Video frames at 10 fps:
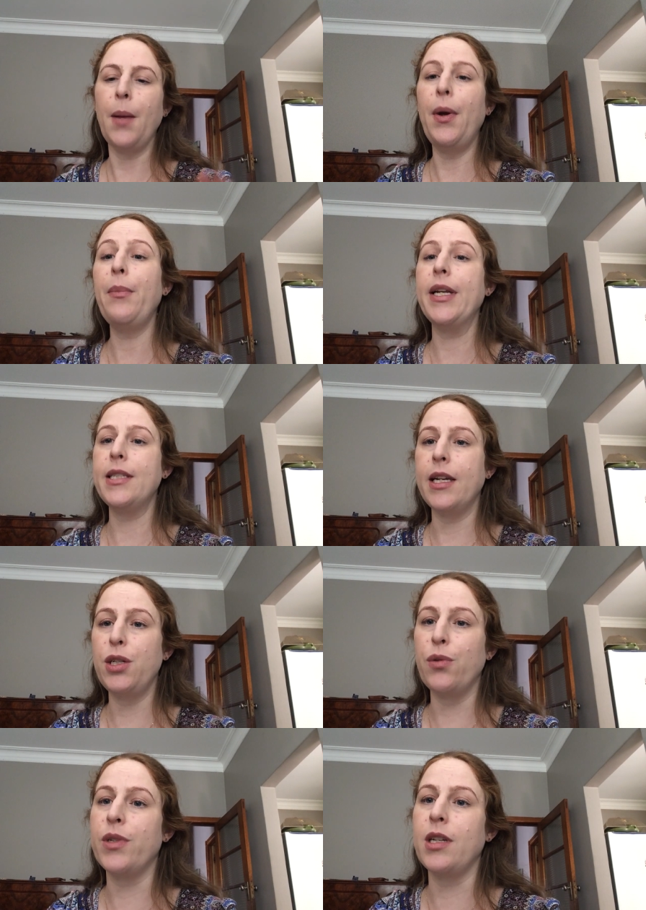but my
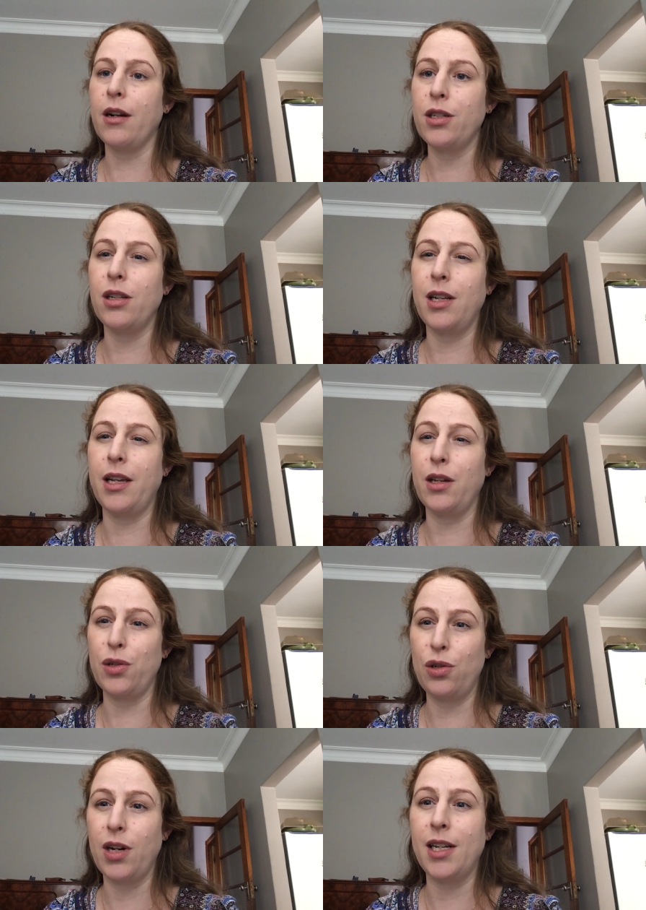teacher was actually
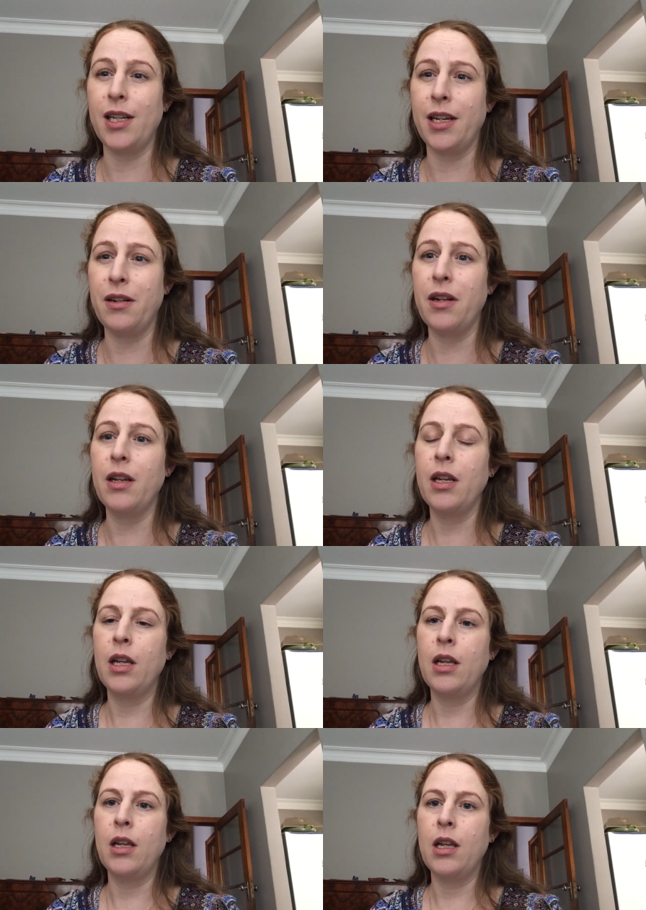Australian,
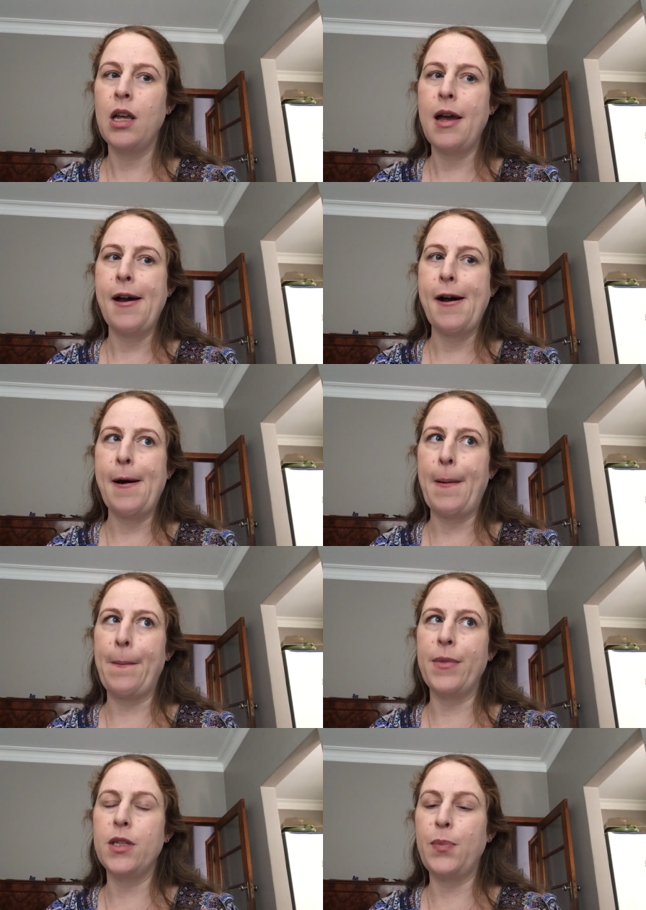
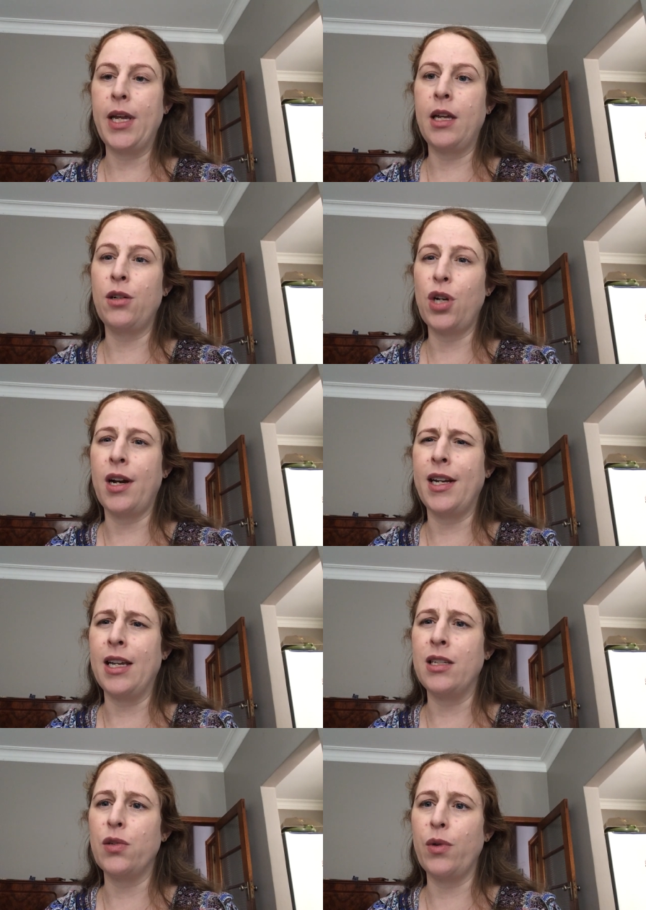um, speaking
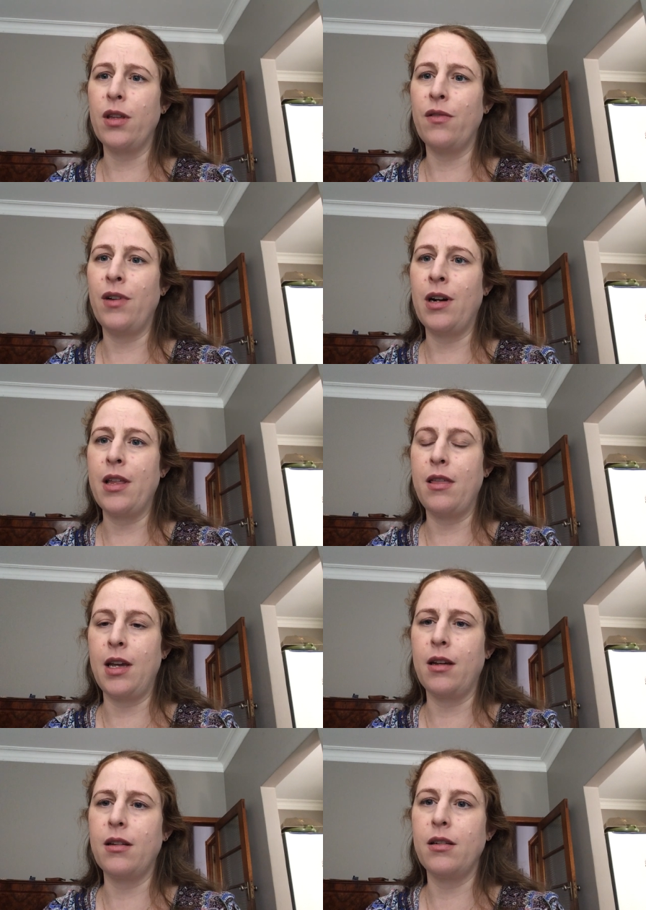Chinese with a very
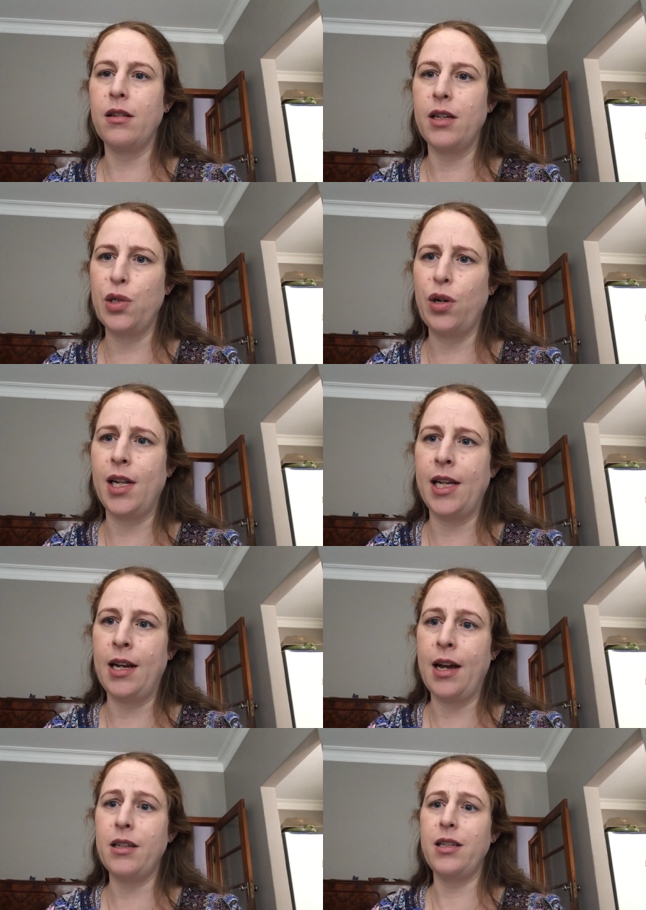thick
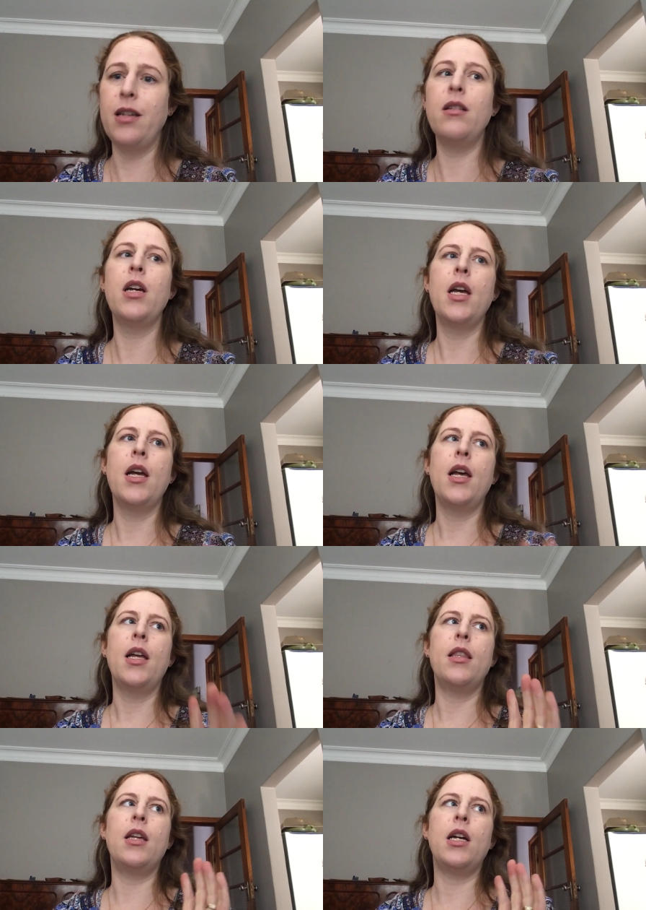Australian accent.
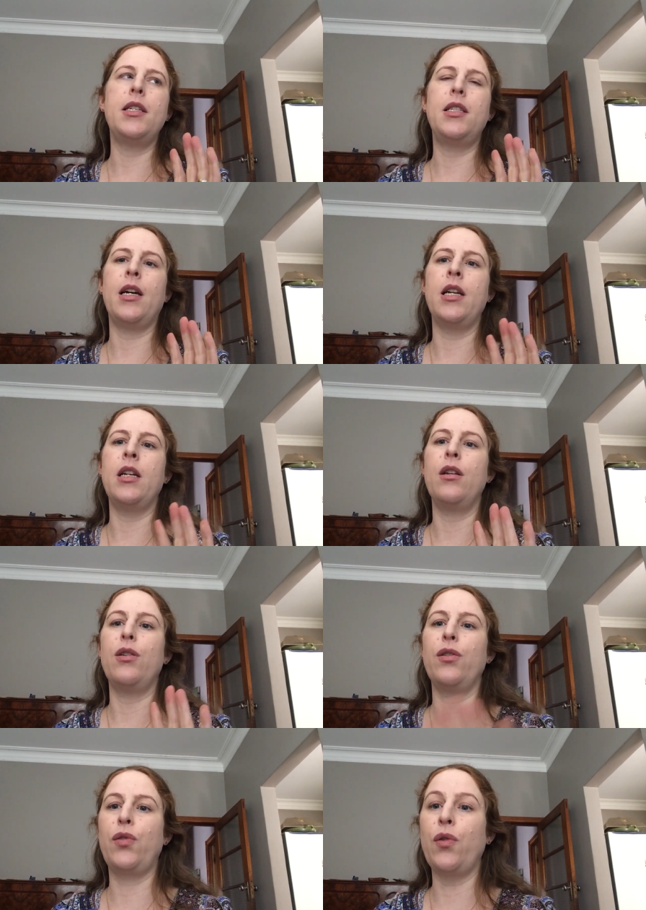Then I studied
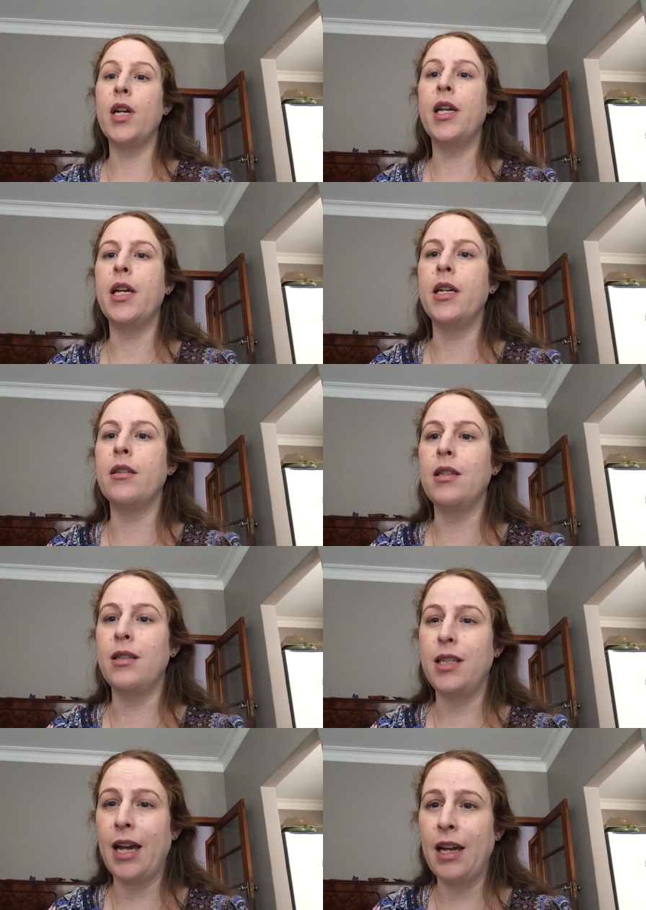three years
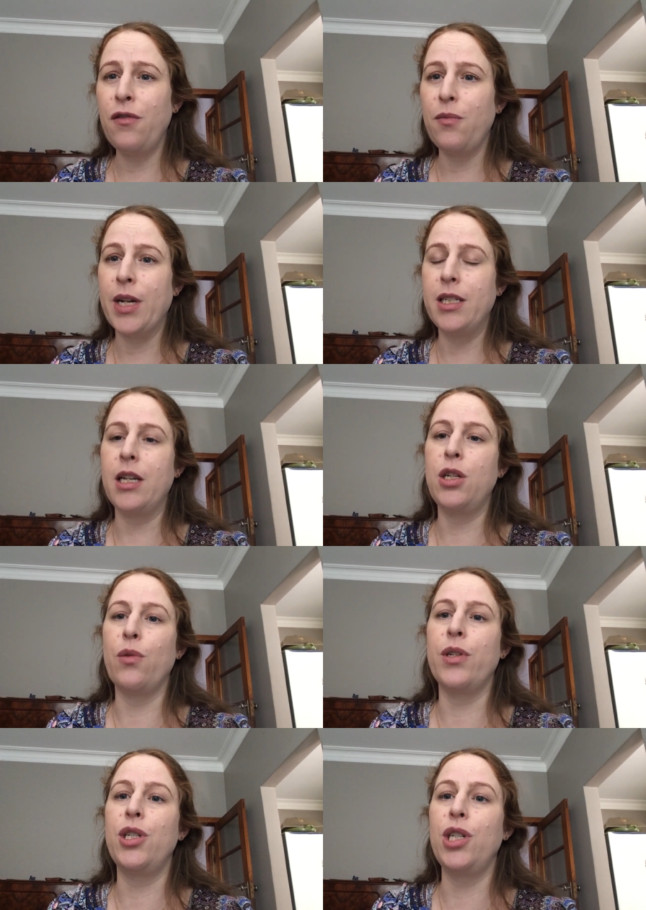in TAFE. My
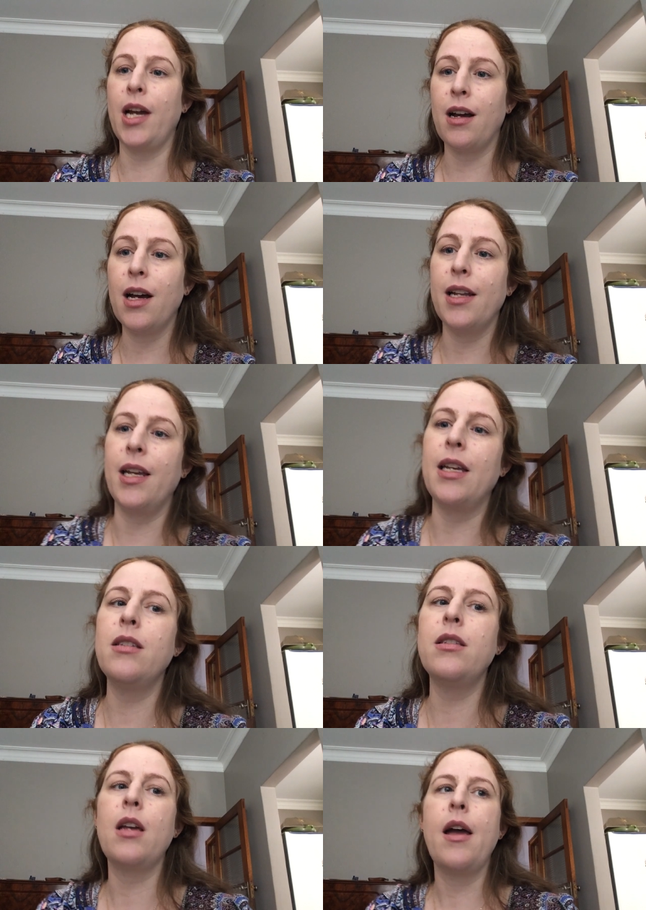teacher was
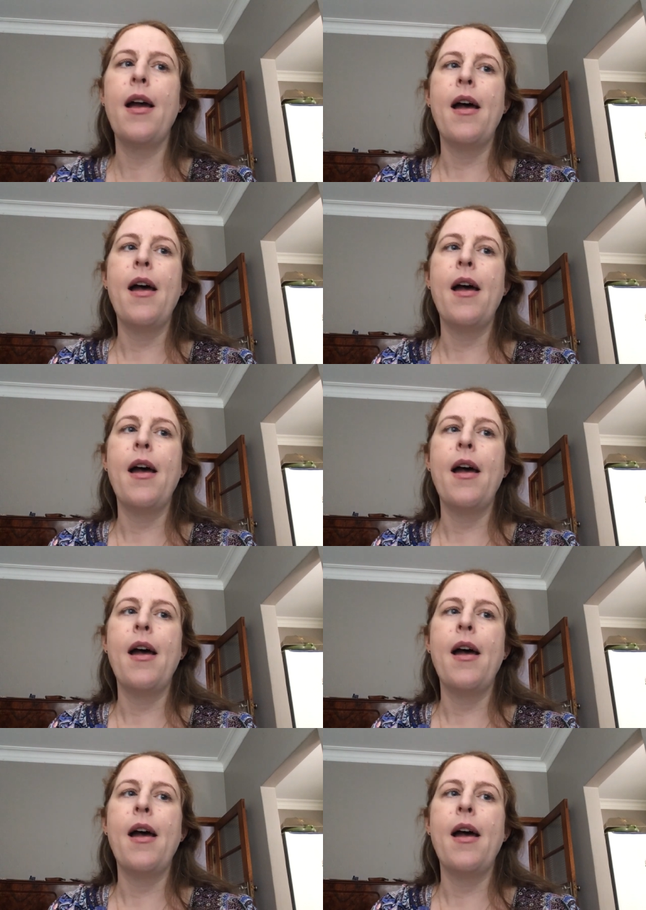Shanghainese,